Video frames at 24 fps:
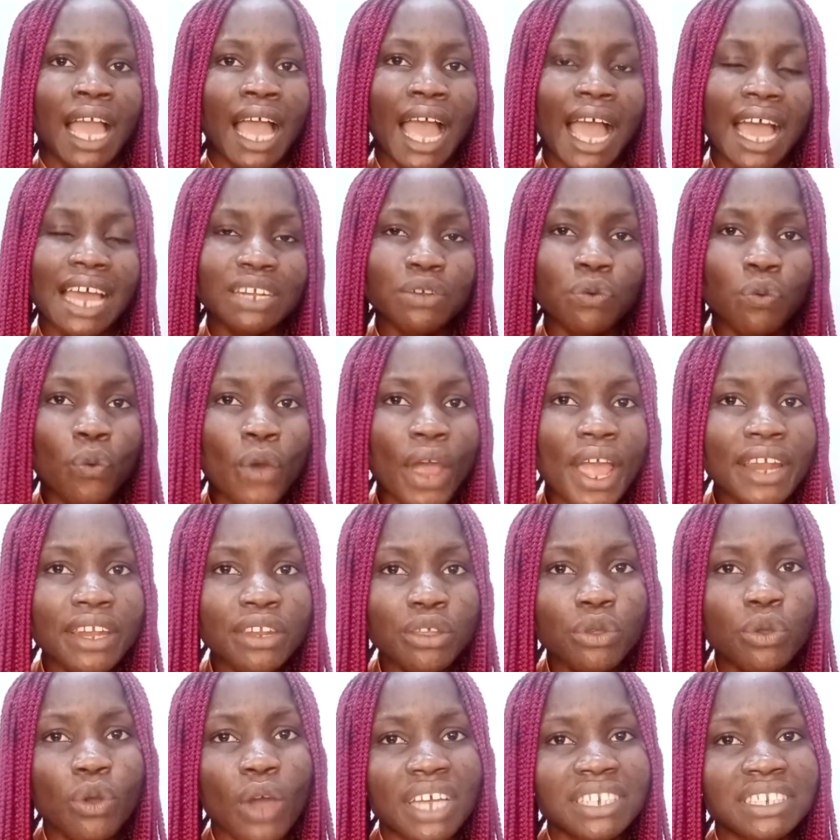And
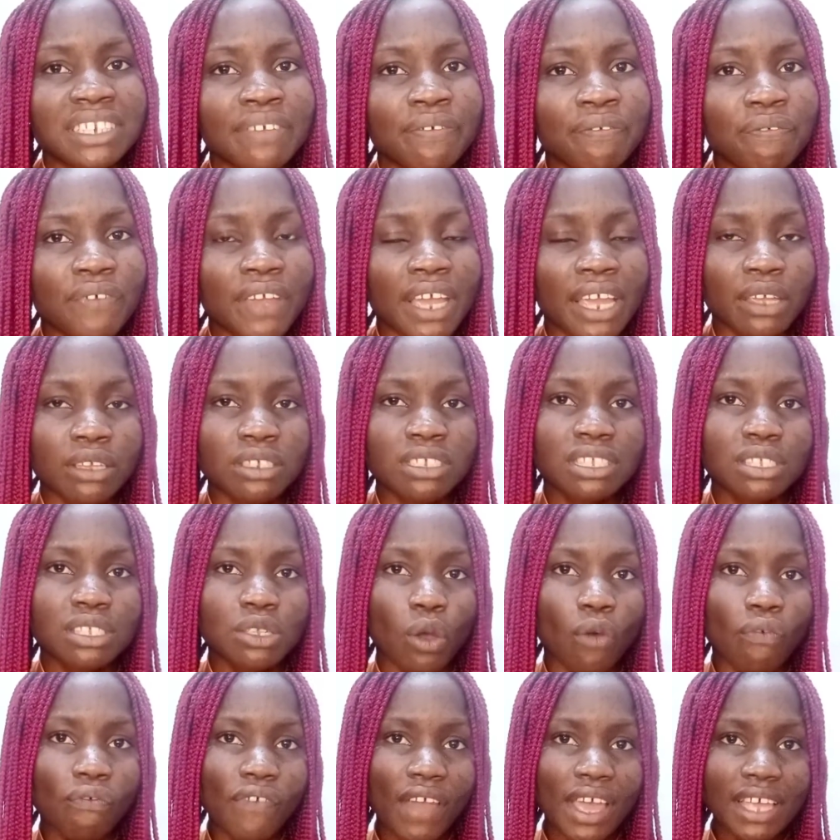when you are it's
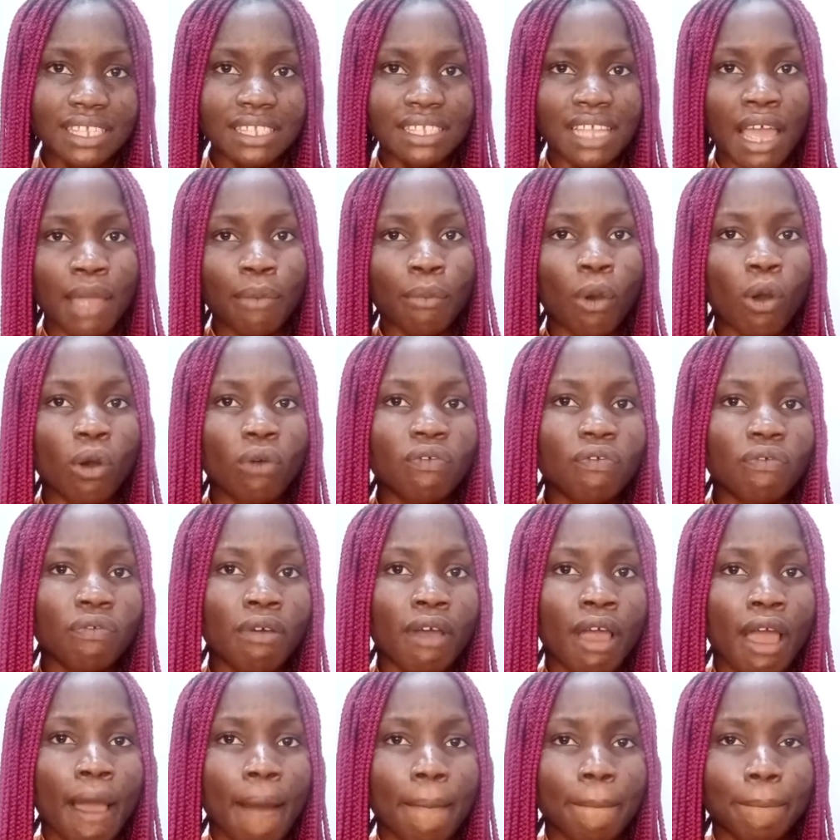your first time of
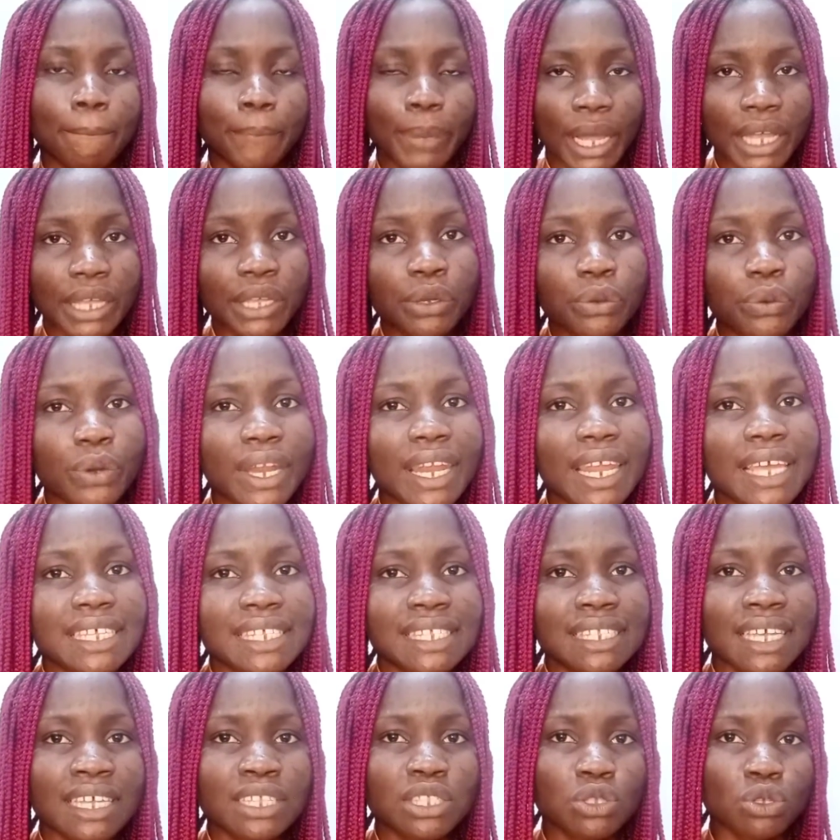buying real
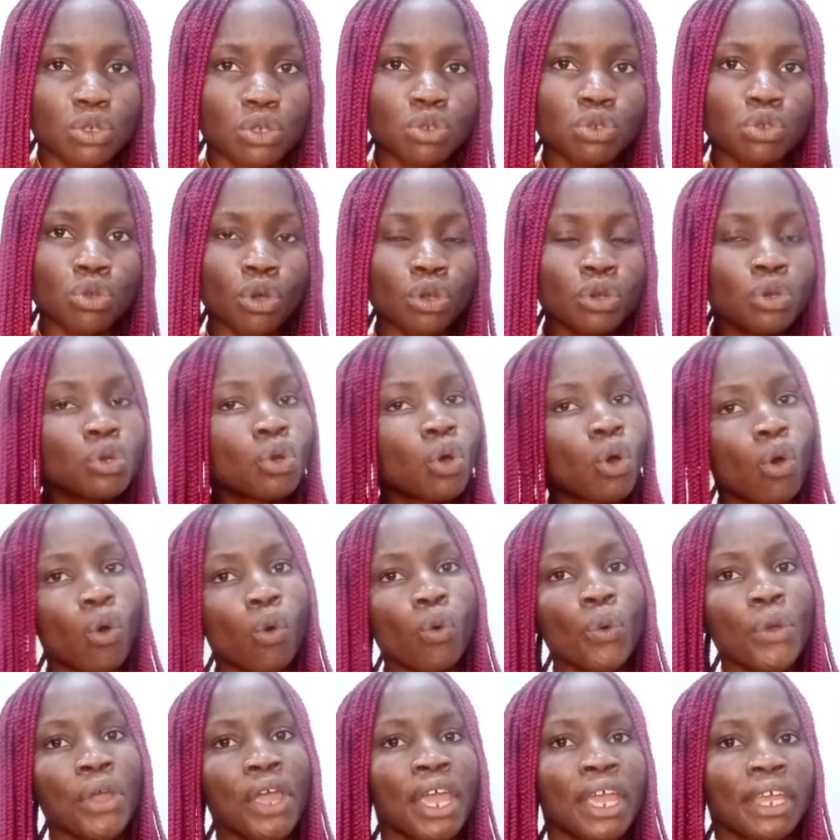estate, you don't
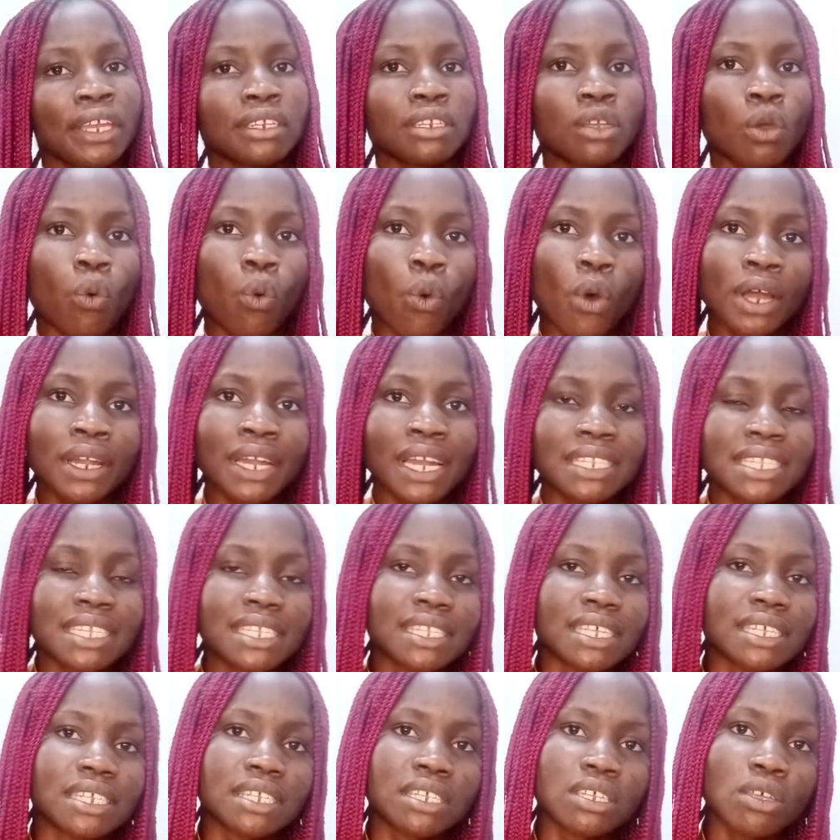know the one that
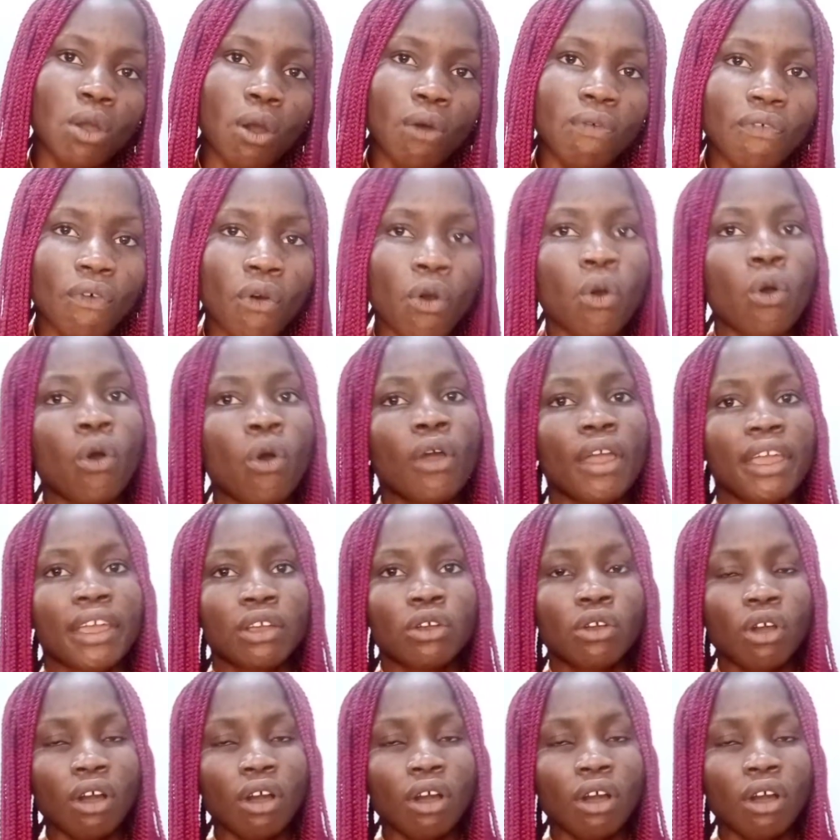is a CFO, a